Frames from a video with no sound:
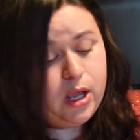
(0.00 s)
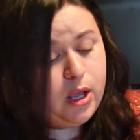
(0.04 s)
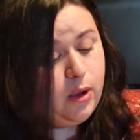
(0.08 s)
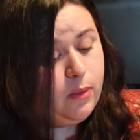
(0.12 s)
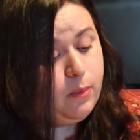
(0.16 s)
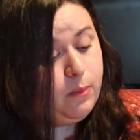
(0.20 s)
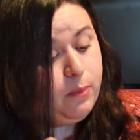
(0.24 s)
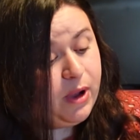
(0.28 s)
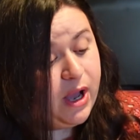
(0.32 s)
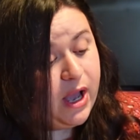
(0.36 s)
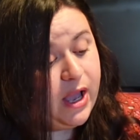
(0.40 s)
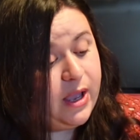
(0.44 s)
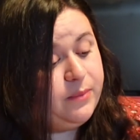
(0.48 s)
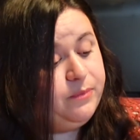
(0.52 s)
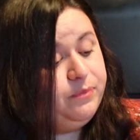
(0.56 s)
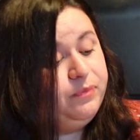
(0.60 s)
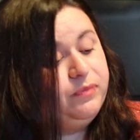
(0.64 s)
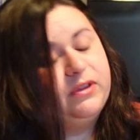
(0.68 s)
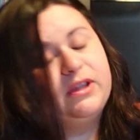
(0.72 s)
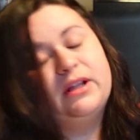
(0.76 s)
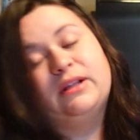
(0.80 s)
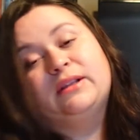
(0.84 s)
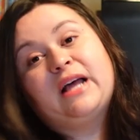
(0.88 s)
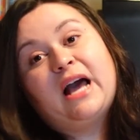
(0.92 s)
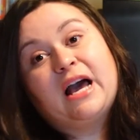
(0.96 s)
But
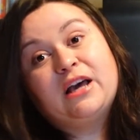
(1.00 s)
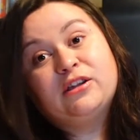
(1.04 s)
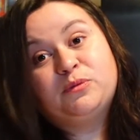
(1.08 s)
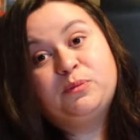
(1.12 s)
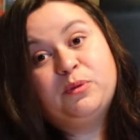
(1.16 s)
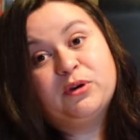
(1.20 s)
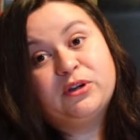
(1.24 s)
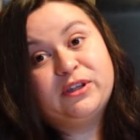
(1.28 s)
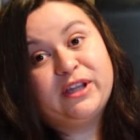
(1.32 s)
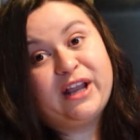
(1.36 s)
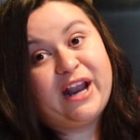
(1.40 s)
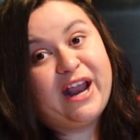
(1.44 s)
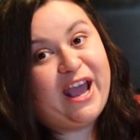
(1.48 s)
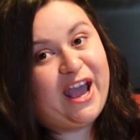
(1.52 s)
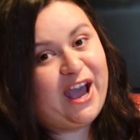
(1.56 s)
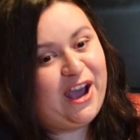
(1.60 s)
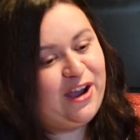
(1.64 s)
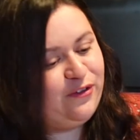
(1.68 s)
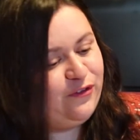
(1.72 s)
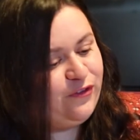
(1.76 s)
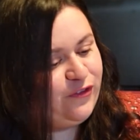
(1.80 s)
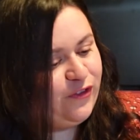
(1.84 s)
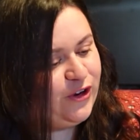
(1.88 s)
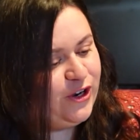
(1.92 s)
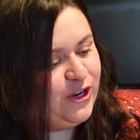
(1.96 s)
the last book that I
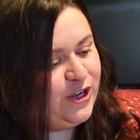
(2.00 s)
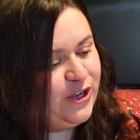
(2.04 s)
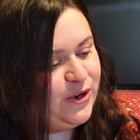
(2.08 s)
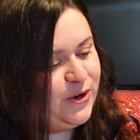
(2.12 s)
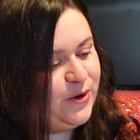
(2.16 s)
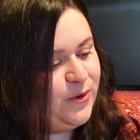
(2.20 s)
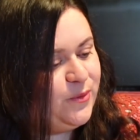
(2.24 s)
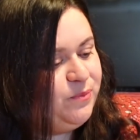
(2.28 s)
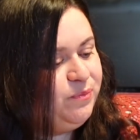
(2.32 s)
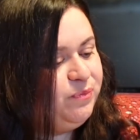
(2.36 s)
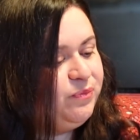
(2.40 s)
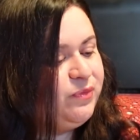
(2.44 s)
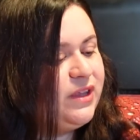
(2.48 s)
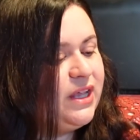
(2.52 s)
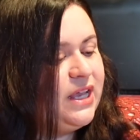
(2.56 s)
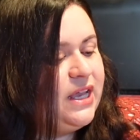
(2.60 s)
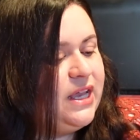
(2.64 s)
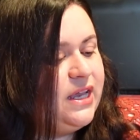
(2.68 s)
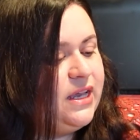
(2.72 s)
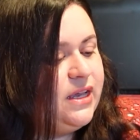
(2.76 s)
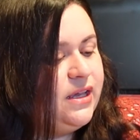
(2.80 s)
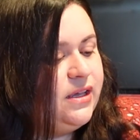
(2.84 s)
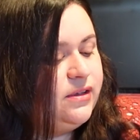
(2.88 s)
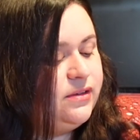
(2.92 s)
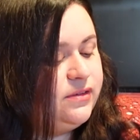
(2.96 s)
have for you
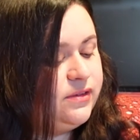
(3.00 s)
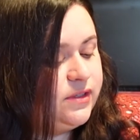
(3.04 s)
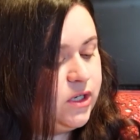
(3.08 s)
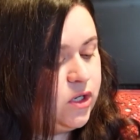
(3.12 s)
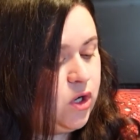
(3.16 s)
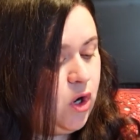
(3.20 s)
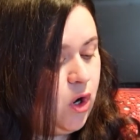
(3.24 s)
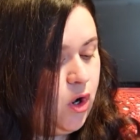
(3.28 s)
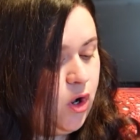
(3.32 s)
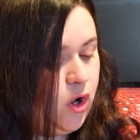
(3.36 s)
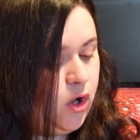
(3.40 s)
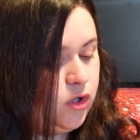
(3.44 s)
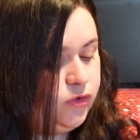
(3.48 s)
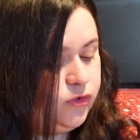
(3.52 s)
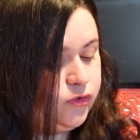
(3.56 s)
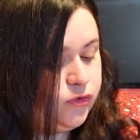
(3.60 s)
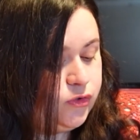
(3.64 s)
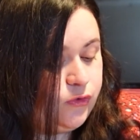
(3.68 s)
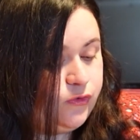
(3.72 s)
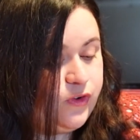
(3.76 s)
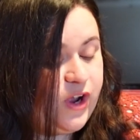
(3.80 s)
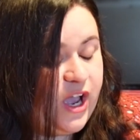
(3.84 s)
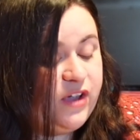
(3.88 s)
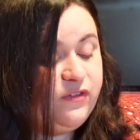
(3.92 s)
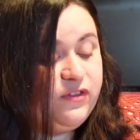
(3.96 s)
is called
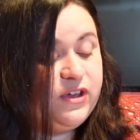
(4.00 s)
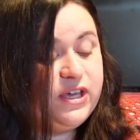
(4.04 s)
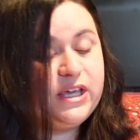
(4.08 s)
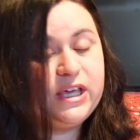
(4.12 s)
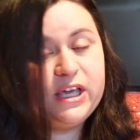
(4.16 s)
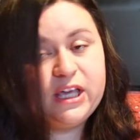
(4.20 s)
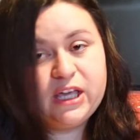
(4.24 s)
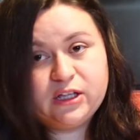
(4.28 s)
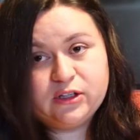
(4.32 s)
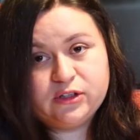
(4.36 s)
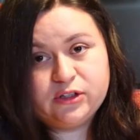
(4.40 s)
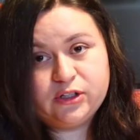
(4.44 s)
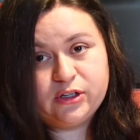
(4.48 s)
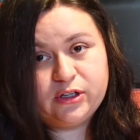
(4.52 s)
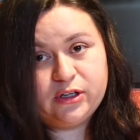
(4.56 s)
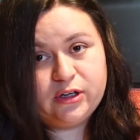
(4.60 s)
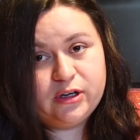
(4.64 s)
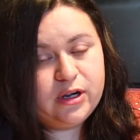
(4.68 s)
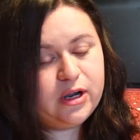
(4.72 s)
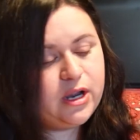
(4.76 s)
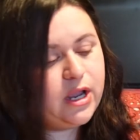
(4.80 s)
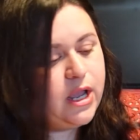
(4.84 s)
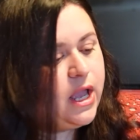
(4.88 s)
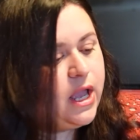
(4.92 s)
Surviving Hitler,